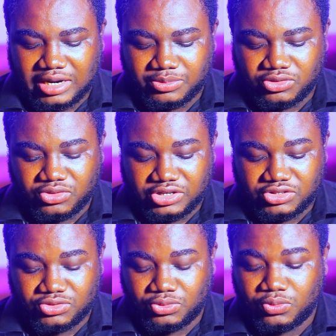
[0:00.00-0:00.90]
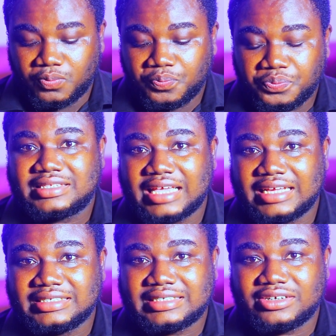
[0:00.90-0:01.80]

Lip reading: I'm not going to send